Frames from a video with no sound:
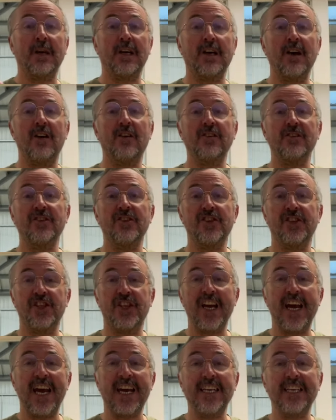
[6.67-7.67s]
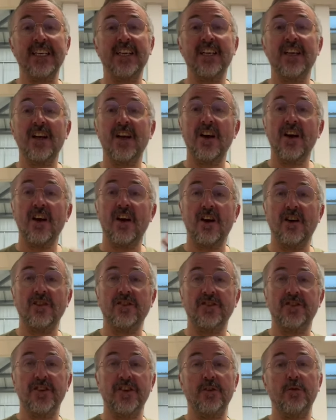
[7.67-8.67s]
a garden shed
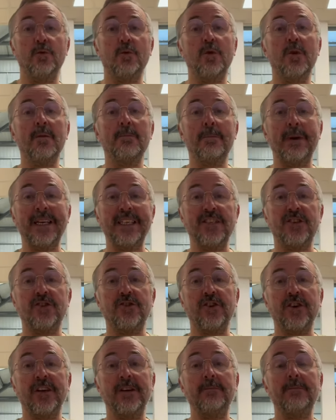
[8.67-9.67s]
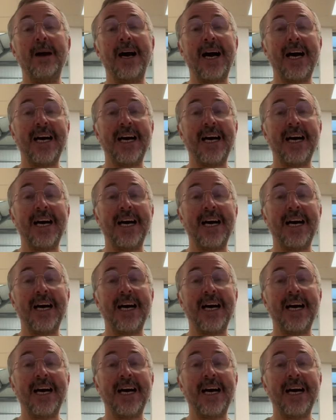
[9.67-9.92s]
onto mainstream